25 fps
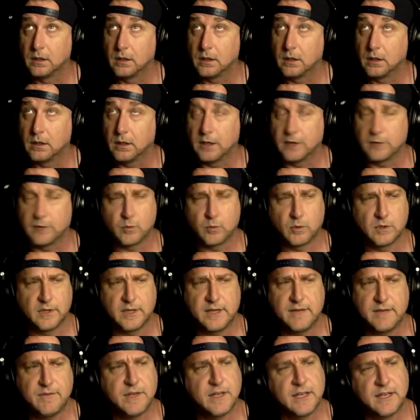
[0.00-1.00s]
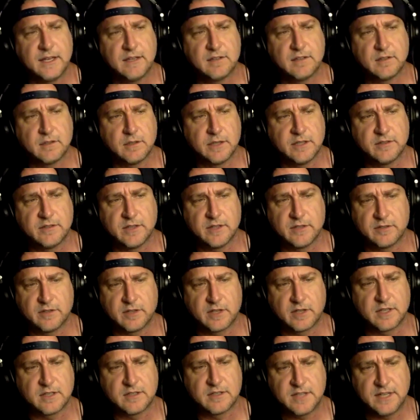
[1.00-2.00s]
as we're leaving, he says to
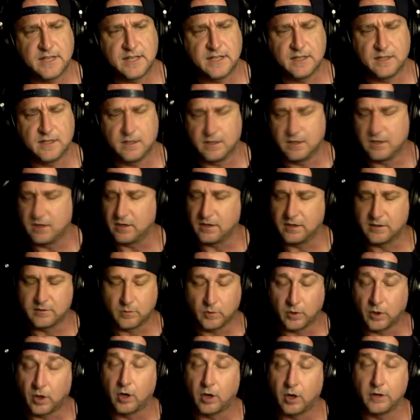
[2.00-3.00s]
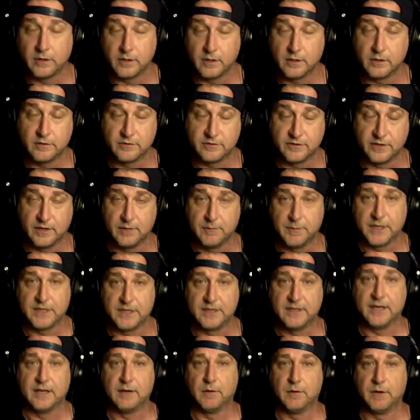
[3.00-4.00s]
Katina, and it's hard to understand my
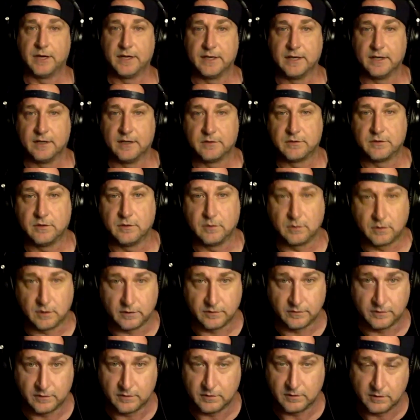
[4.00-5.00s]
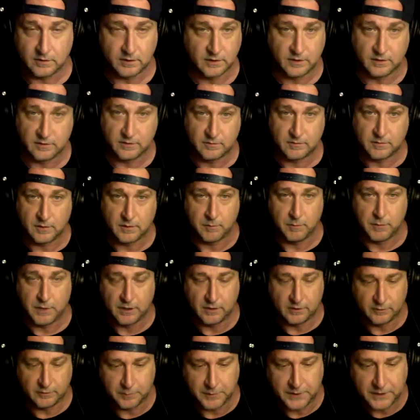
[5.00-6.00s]
dad right now too because he just can
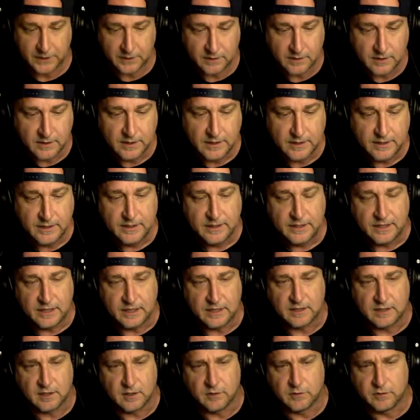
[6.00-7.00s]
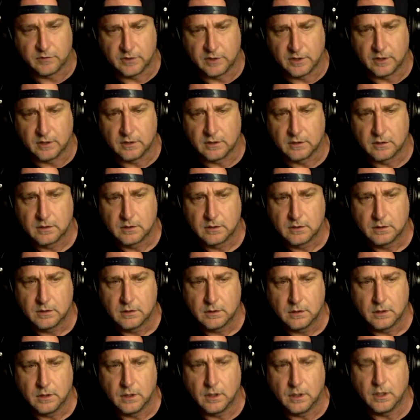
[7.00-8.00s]
barely speak. And he goes,
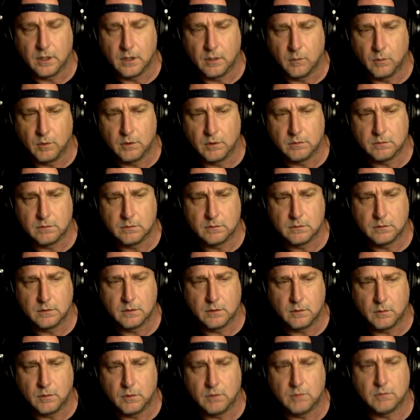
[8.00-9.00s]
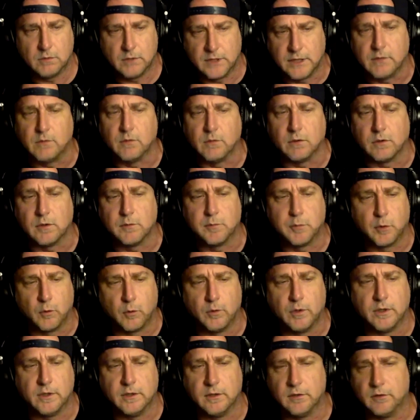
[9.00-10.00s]
I want Leroy
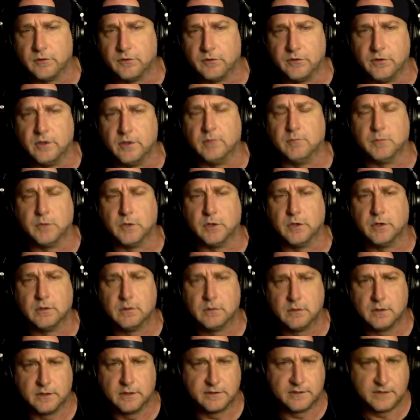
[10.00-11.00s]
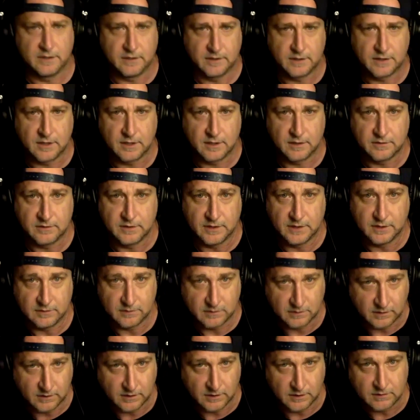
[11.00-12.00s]
Burrell's number. That's how he kind of
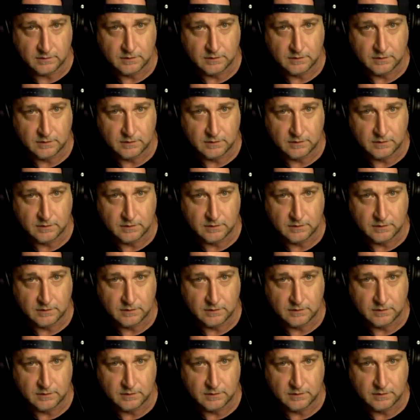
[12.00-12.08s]
sounds now.